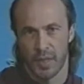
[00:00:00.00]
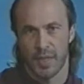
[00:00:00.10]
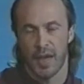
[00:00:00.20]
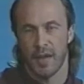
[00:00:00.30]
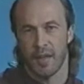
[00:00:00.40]

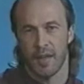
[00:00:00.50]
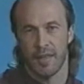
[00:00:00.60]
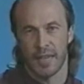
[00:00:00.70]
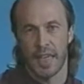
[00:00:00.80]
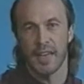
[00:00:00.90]
Now,
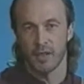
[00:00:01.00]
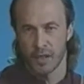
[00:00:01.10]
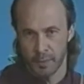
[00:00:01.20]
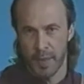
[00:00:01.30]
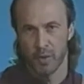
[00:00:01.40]
the gate on
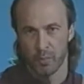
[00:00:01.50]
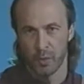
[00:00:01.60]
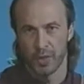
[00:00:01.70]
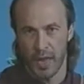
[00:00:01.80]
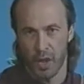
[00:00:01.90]
your pedal
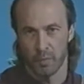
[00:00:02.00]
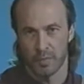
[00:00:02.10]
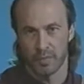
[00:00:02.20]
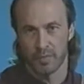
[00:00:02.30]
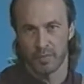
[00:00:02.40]
board
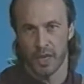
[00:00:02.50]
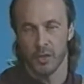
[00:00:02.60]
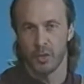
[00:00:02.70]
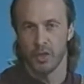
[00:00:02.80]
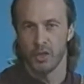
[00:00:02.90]
helps, and you
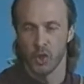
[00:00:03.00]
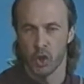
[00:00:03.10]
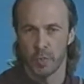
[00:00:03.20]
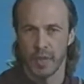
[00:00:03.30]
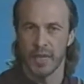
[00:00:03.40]
can
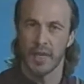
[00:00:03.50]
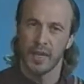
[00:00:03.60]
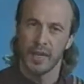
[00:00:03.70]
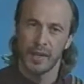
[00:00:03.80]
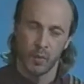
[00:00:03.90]
normally,
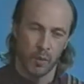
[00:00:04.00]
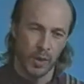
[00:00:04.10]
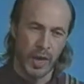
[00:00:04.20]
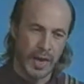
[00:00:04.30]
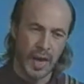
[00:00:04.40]
what
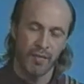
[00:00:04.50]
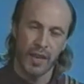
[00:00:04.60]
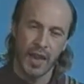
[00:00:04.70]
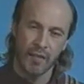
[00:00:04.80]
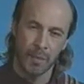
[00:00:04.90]
I have
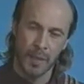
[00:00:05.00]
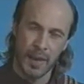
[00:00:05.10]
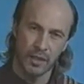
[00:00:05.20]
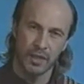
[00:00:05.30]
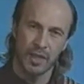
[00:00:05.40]
a
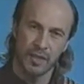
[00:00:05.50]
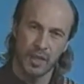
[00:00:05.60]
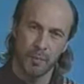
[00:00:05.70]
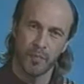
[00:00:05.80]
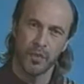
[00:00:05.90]
patch set
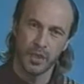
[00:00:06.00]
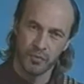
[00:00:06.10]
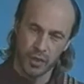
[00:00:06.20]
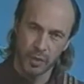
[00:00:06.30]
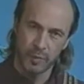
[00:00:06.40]
up for these
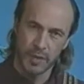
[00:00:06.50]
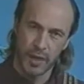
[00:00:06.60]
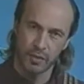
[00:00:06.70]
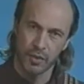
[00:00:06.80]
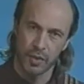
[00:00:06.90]
rhythm
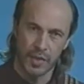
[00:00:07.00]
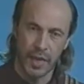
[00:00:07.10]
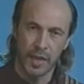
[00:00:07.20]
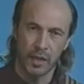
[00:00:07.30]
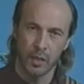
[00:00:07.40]
sounds so that the
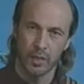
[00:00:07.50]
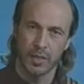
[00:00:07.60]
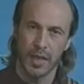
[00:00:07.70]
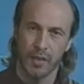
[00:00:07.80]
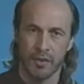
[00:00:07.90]
gate closes
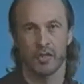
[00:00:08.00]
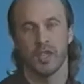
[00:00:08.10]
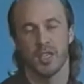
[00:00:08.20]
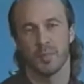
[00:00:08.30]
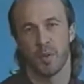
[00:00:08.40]
down as
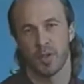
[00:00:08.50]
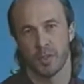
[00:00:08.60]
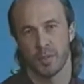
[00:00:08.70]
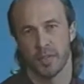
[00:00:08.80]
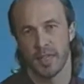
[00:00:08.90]
early as
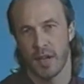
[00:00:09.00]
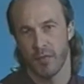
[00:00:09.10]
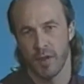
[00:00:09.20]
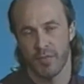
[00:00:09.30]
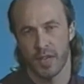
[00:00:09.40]
possible to get
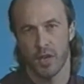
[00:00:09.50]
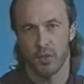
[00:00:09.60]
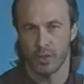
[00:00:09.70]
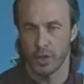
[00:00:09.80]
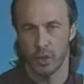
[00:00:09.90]
rid of any
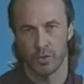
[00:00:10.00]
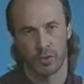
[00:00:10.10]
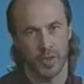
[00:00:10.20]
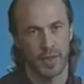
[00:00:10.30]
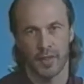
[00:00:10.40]
overtones
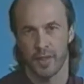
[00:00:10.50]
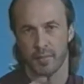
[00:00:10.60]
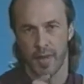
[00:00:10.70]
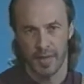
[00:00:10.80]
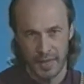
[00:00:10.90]
or anything that
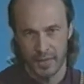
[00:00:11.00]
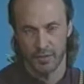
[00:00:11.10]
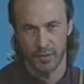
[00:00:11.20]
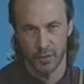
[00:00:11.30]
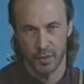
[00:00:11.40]
might leak
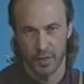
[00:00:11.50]
through.